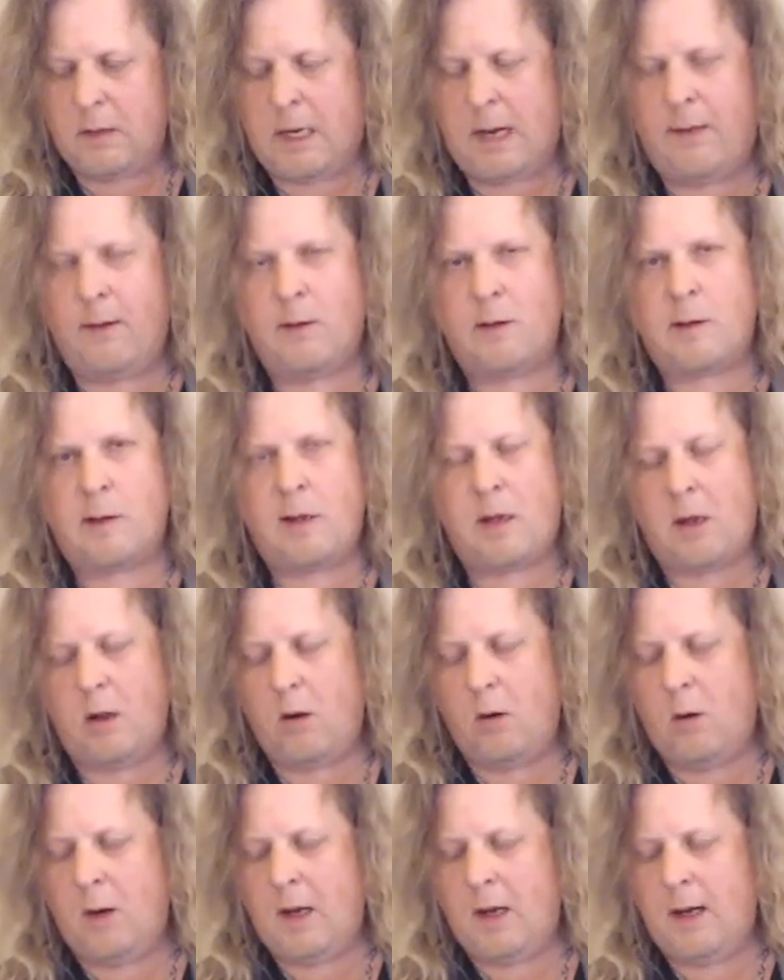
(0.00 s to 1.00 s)
Okay, there's
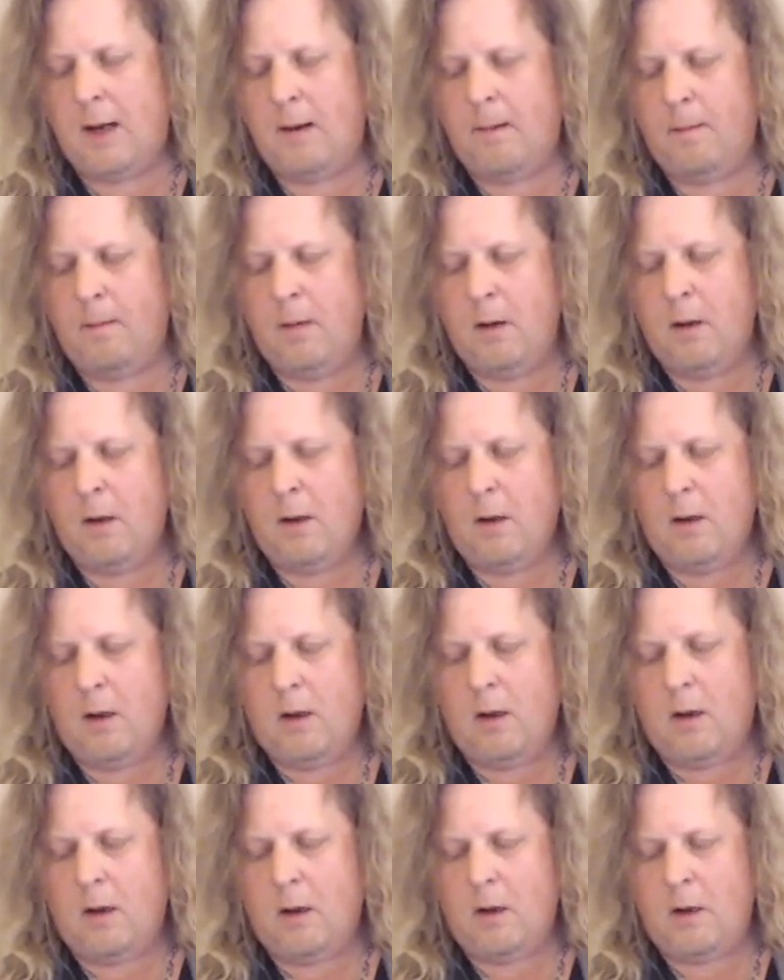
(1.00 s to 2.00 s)
no
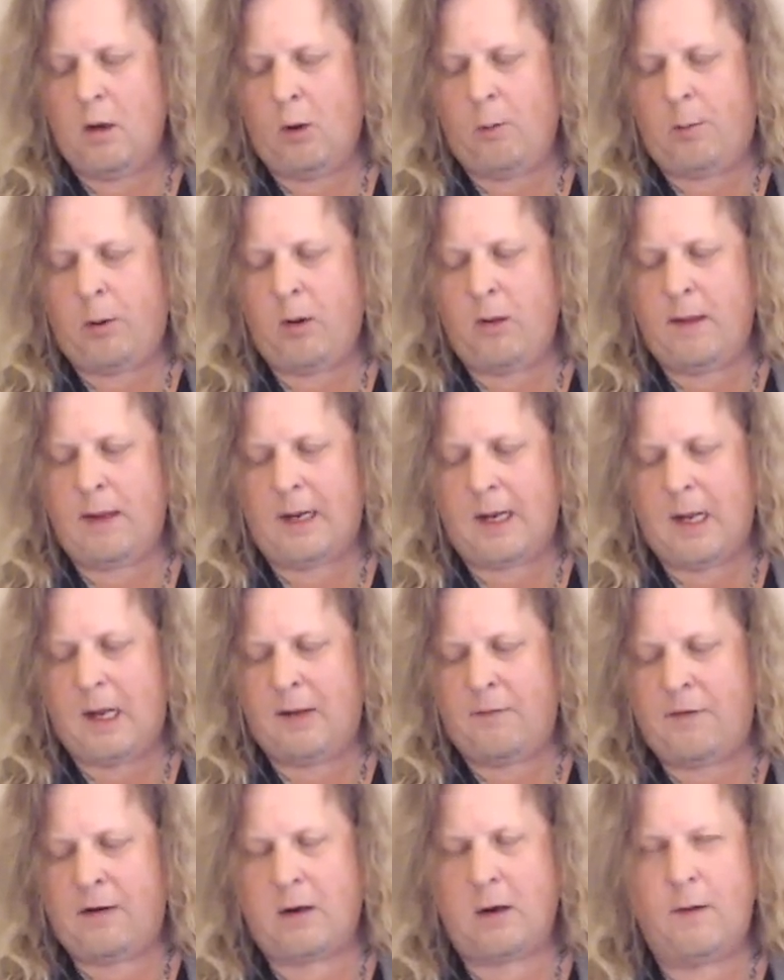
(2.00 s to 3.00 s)
pulling
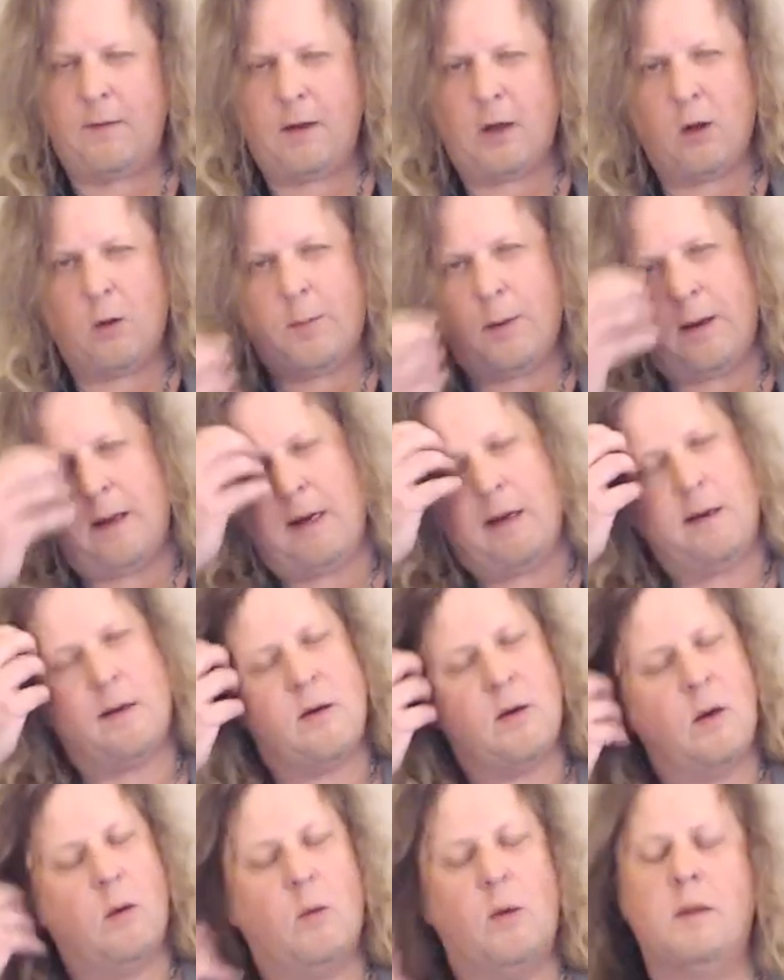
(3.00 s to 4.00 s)
off here on the open A string.